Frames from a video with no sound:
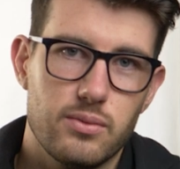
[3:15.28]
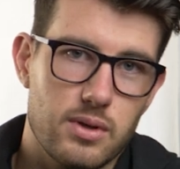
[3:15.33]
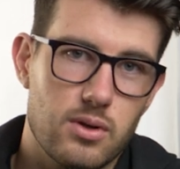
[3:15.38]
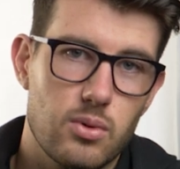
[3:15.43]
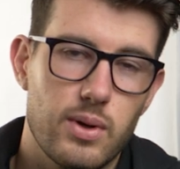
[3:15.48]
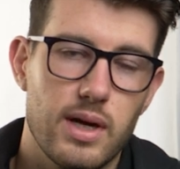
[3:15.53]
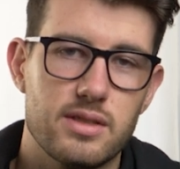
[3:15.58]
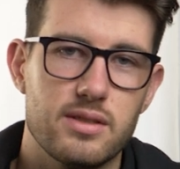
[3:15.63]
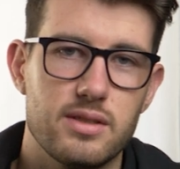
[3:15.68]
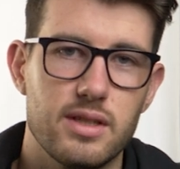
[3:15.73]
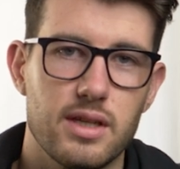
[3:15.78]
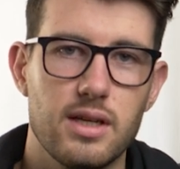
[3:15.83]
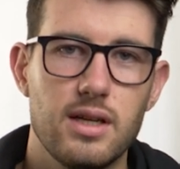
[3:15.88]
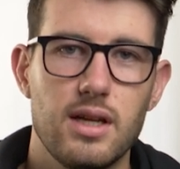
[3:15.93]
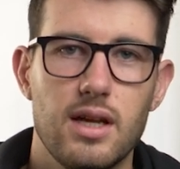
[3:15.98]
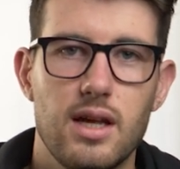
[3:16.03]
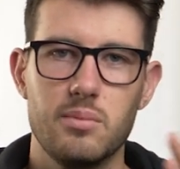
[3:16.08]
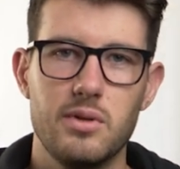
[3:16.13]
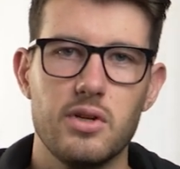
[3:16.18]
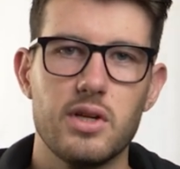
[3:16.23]
requesting.
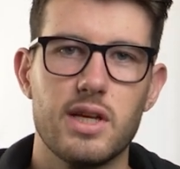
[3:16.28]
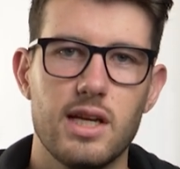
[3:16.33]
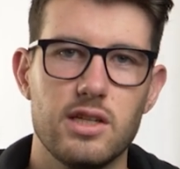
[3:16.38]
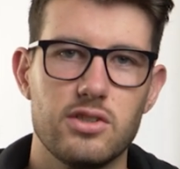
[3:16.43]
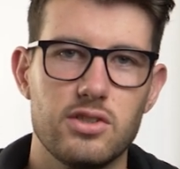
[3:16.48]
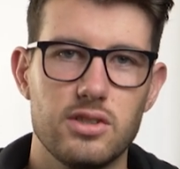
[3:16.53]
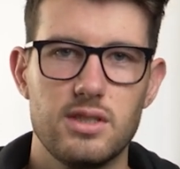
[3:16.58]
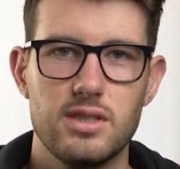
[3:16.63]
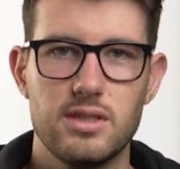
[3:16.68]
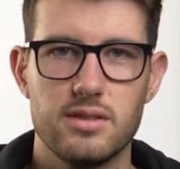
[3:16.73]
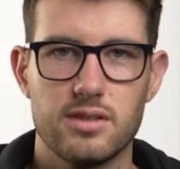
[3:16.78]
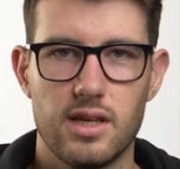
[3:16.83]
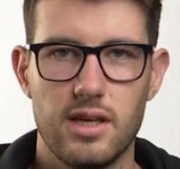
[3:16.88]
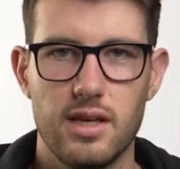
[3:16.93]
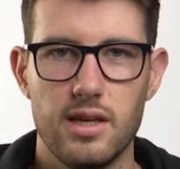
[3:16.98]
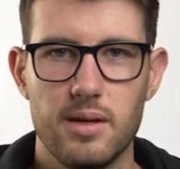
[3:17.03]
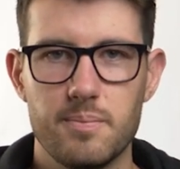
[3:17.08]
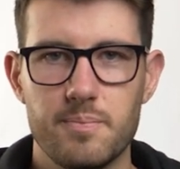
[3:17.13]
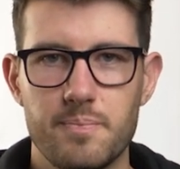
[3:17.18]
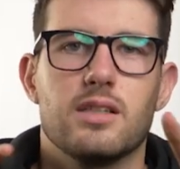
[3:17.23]
Communication is
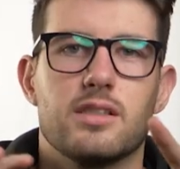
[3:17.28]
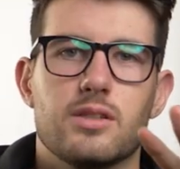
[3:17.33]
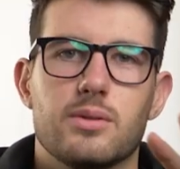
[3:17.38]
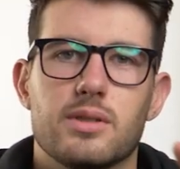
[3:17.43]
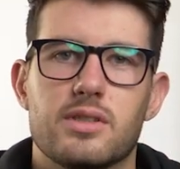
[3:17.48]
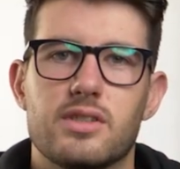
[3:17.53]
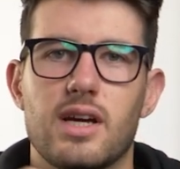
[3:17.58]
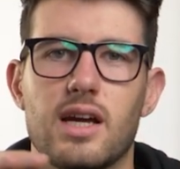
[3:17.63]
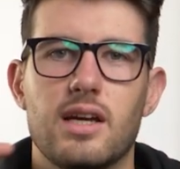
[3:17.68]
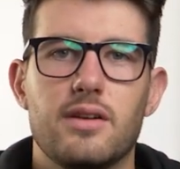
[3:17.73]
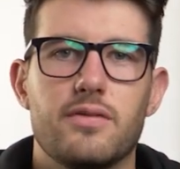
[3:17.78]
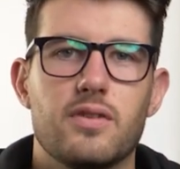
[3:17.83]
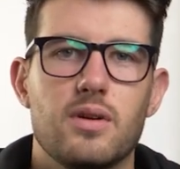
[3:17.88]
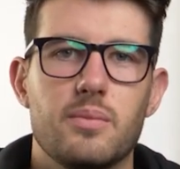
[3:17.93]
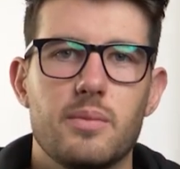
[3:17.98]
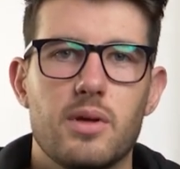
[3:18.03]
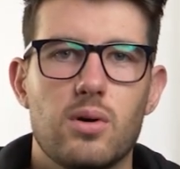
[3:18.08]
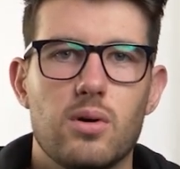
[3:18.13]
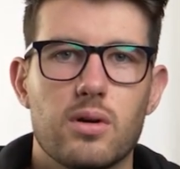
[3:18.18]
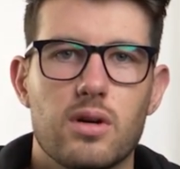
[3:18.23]
key. So aside
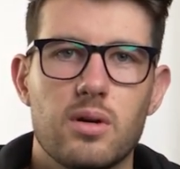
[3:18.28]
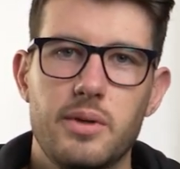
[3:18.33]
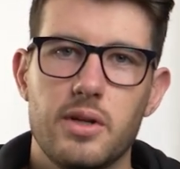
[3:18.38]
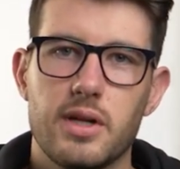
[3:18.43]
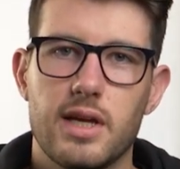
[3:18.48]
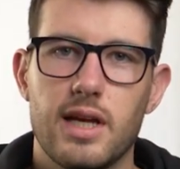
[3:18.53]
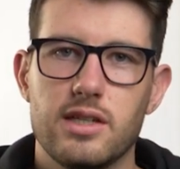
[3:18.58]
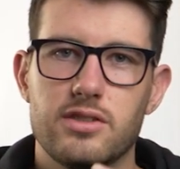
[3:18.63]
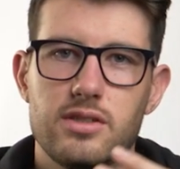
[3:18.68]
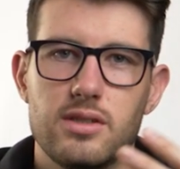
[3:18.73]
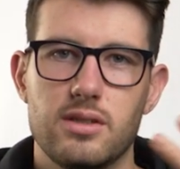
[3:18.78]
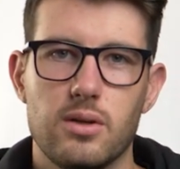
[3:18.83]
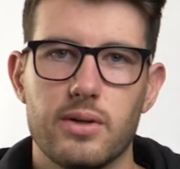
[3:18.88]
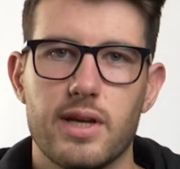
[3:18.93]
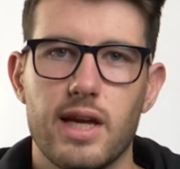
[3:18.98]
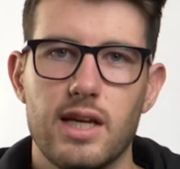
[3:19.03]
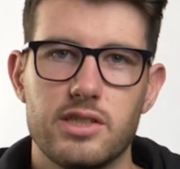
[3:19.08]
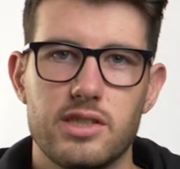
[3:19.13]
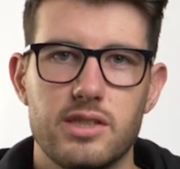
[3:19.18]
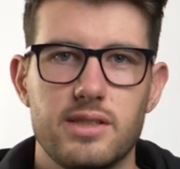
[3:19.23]
from the whole communication
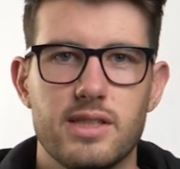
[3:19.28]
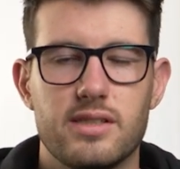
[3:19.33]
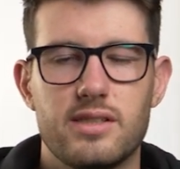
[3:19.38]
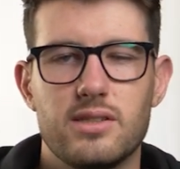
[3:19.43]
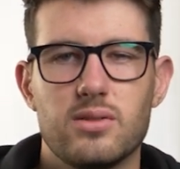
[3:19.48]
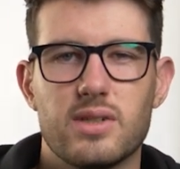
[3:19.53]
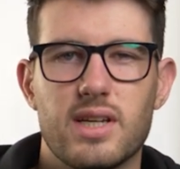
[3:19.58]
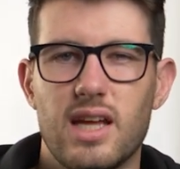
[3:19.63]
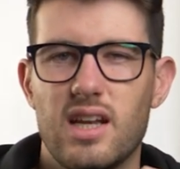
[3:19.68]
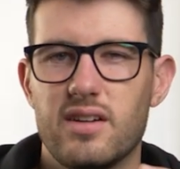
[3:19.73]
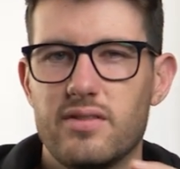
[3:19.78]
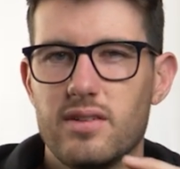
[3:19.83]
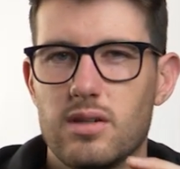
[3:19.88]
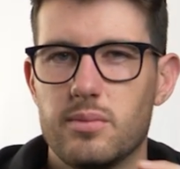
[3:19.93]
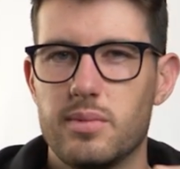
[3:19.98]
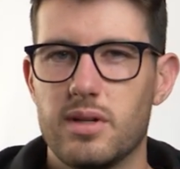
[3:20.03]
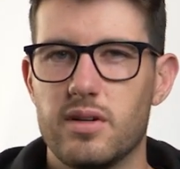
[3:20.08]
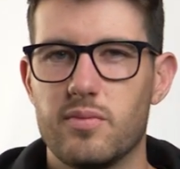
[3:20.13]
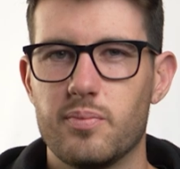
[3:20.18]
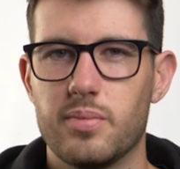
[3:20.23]
location, that's still kind of a little
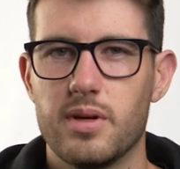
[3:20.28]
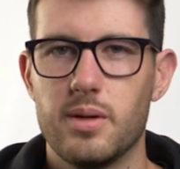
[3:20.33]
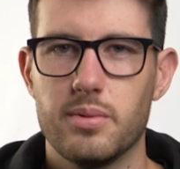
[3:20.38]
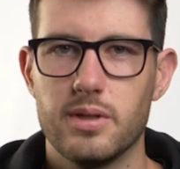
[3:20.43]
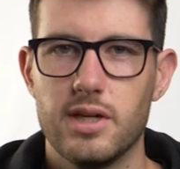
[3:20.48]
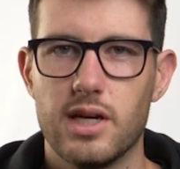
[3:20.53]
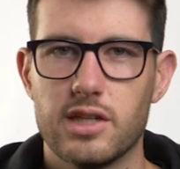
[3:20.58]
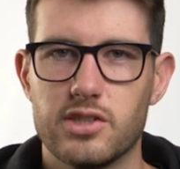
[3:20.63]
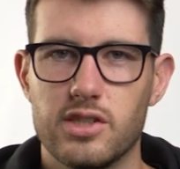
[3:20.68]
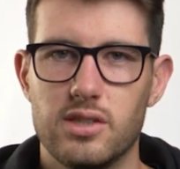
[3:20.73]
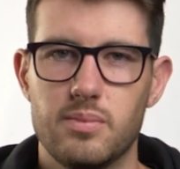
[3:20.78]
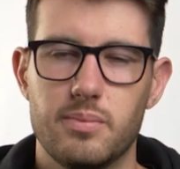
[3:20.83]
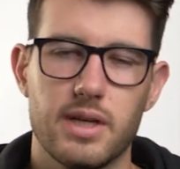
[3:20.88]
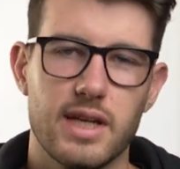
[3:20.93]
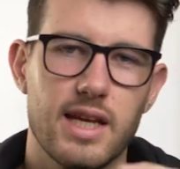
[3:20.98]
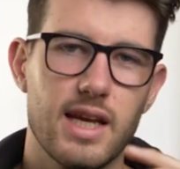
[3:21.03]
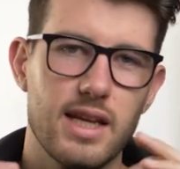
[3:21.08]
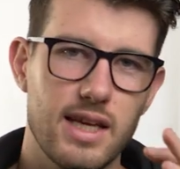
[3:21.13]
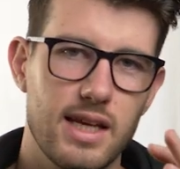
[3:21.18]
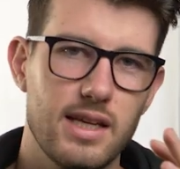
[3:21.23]
bit of pre-production, but
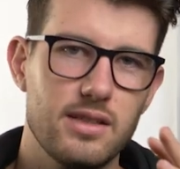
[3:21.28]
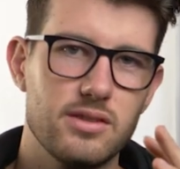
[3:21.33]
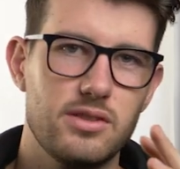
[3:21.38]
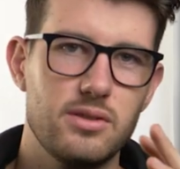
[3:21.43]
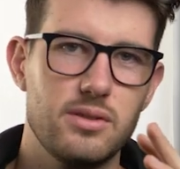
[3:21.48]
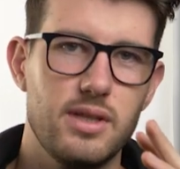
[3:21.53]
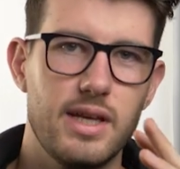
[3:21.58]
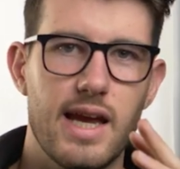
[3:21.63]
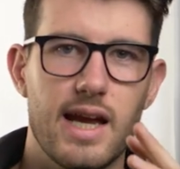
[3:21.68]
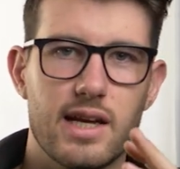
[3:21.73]
getting into the